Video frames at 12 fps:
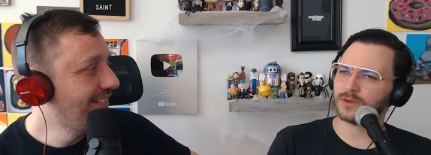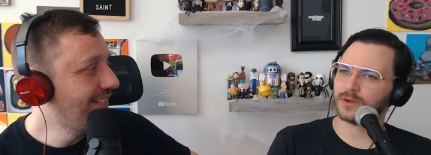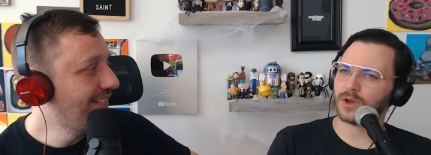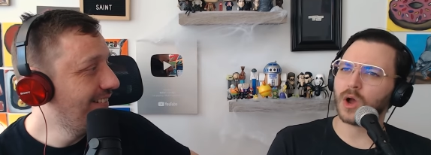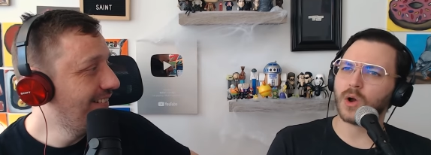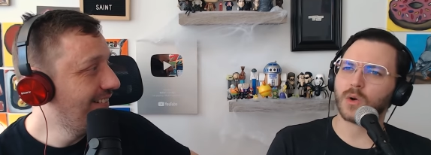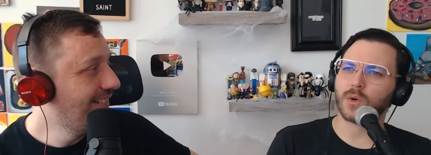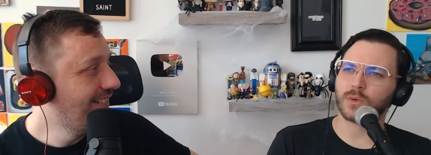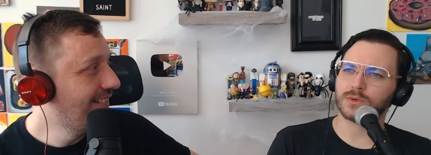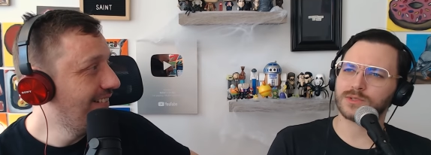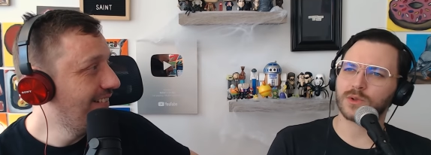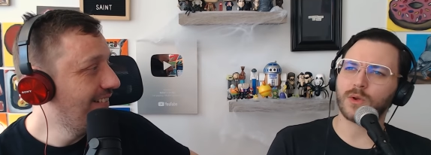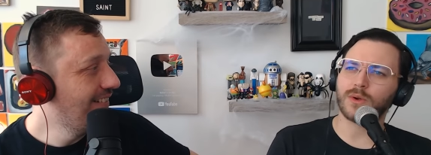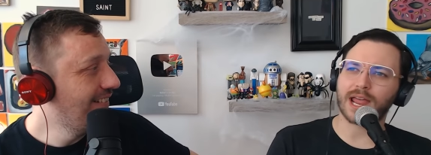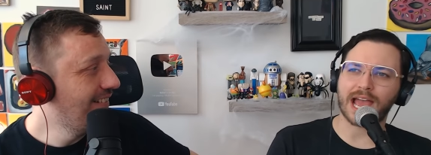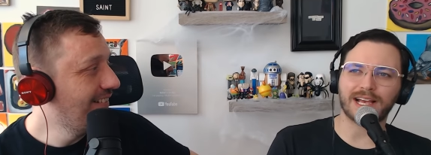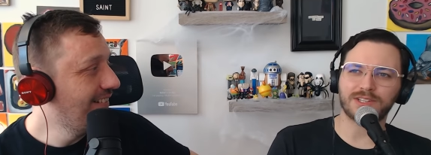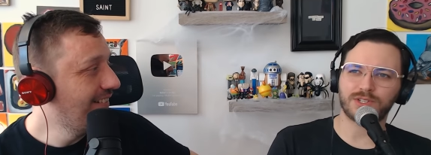Speaker 1: Oh, so no one
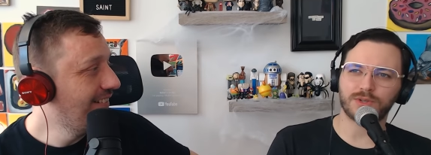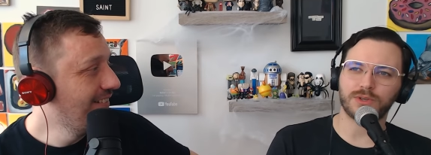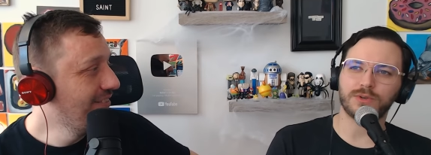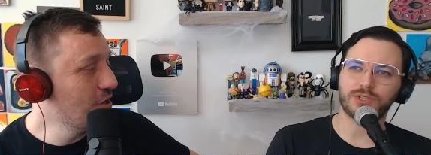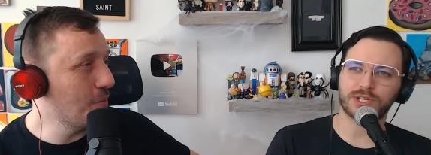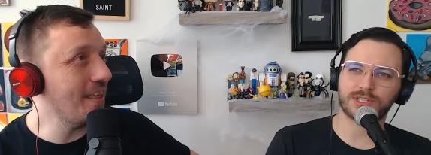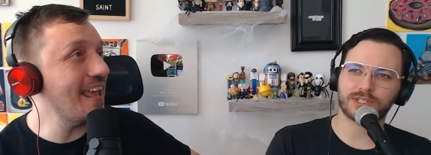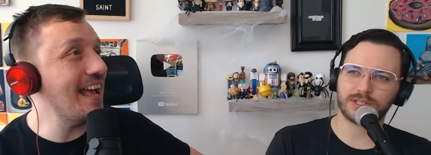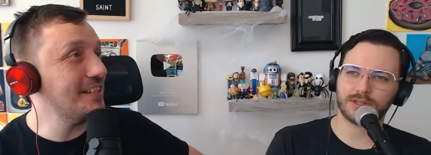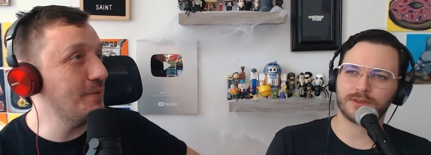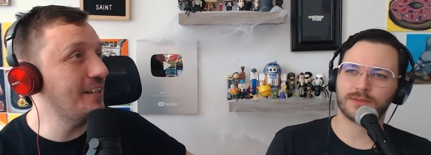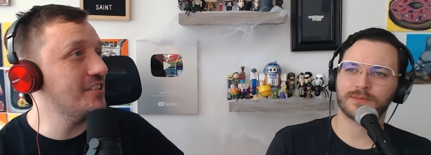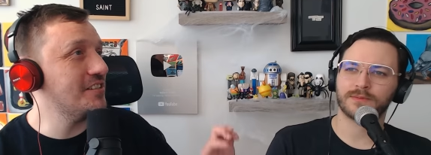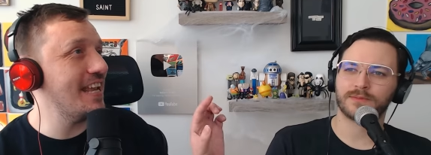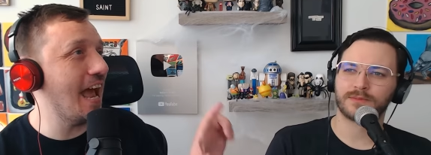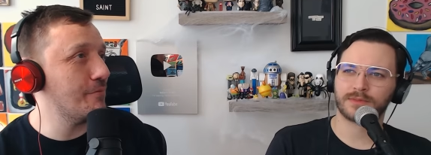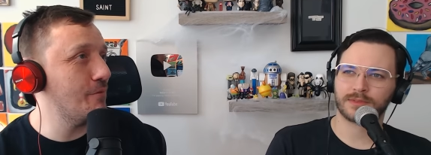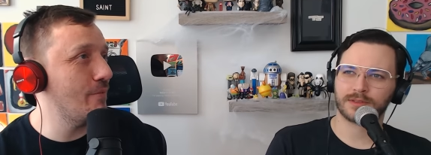asked you. you
Speaker 2: Nobody just... asked me. I just
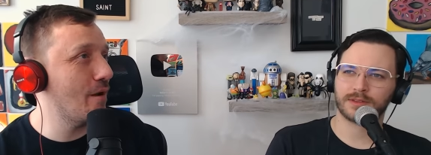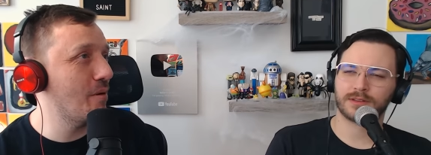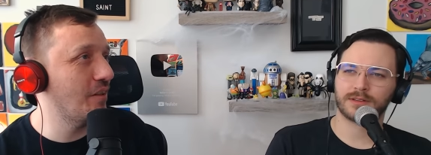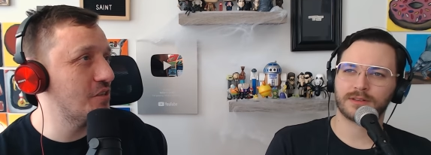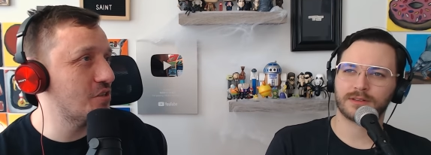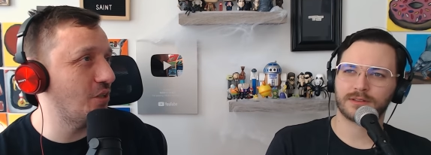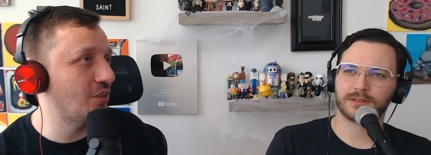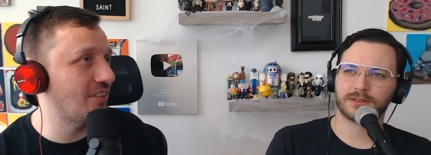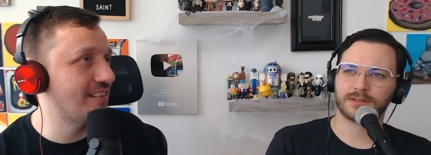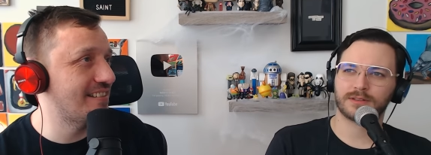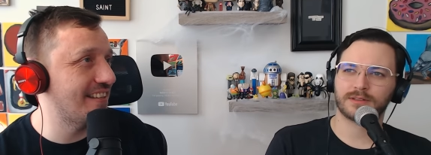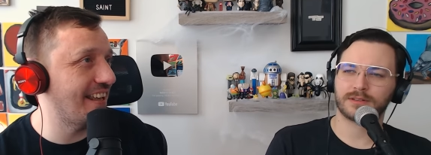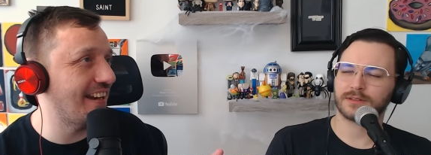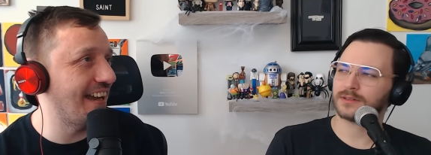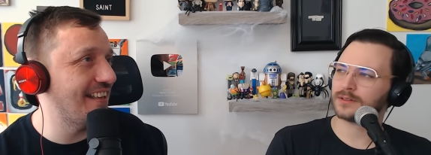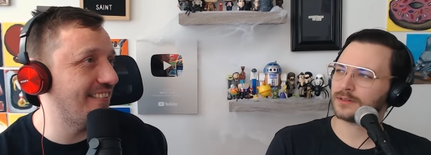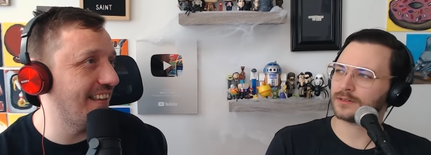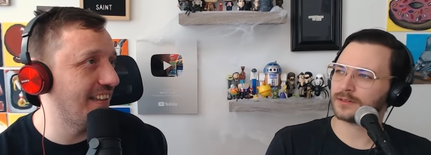tapped my mom on the shoulder and said, I
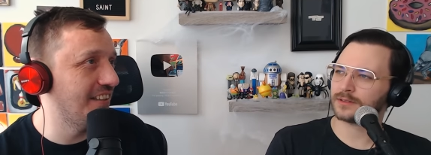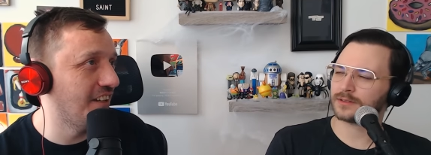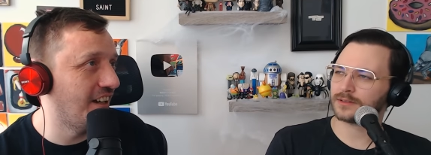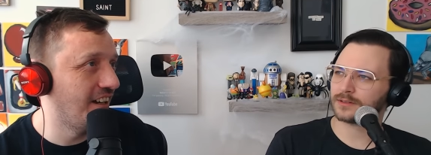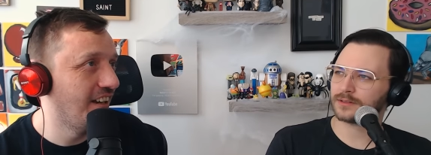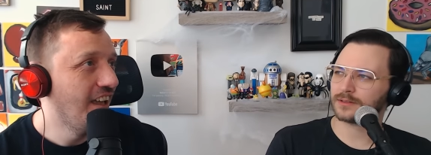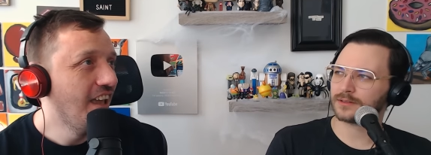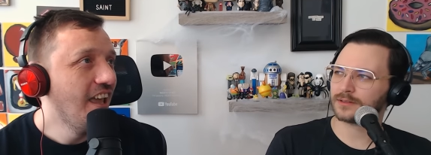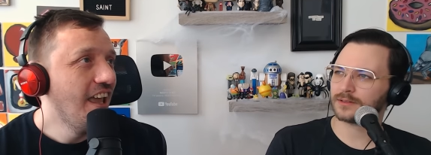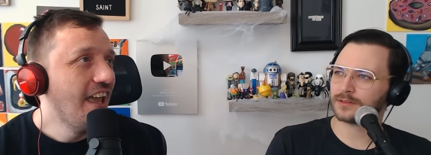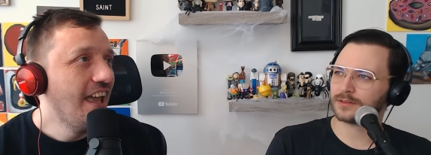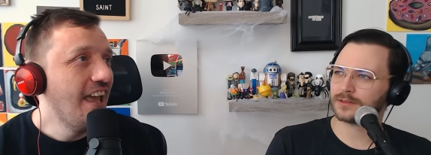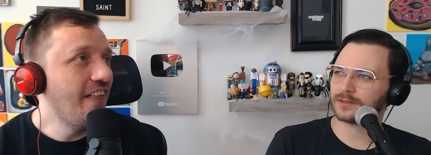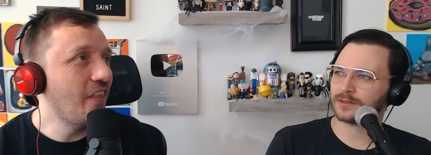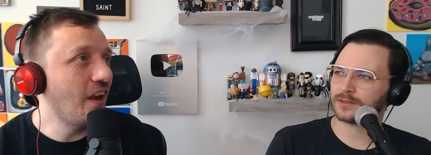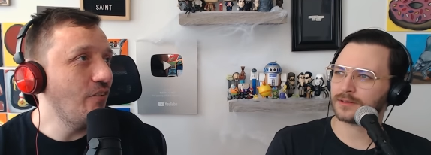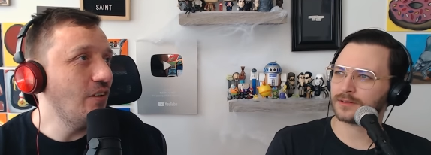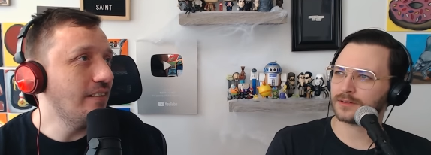sang along. And then
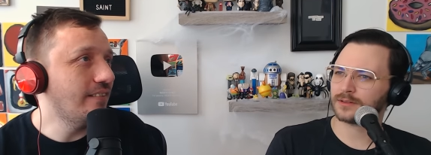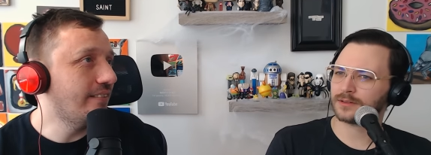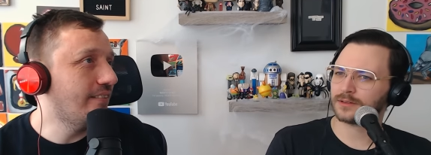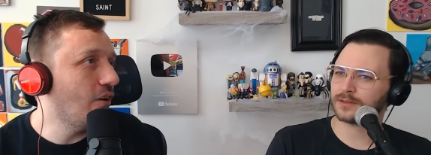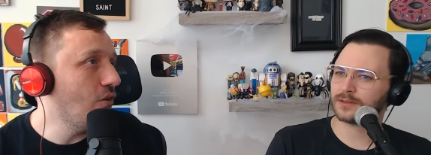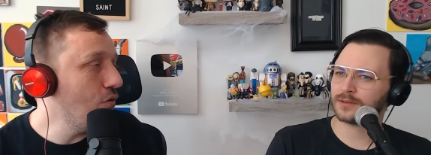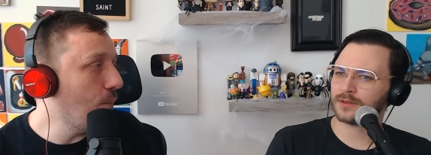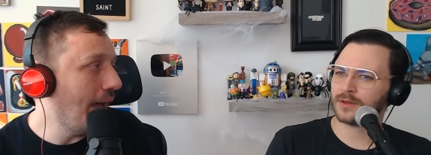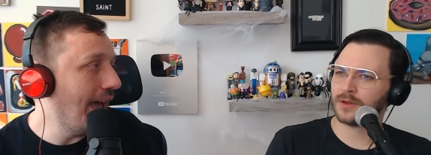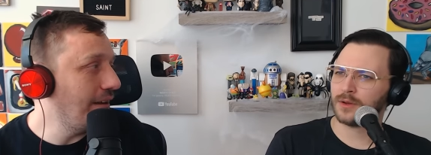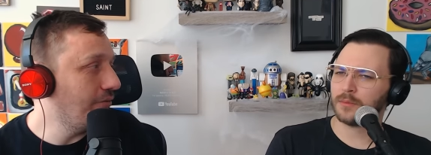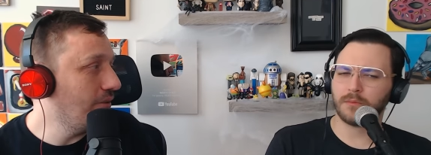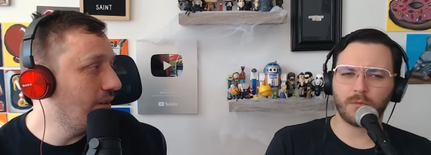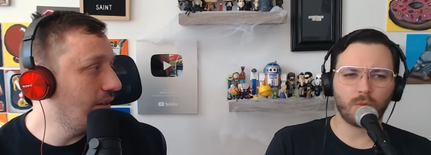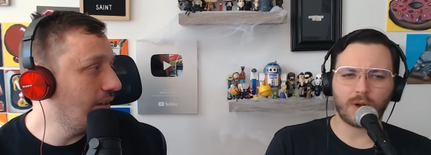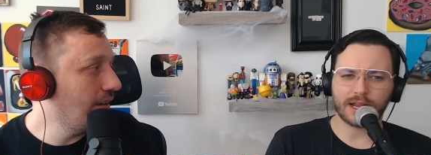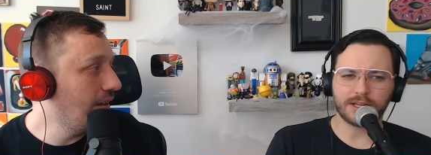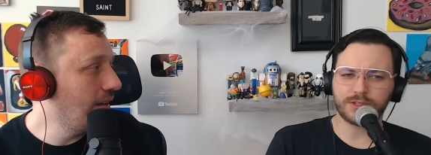I felt so bad.
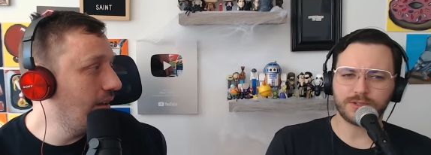Why did you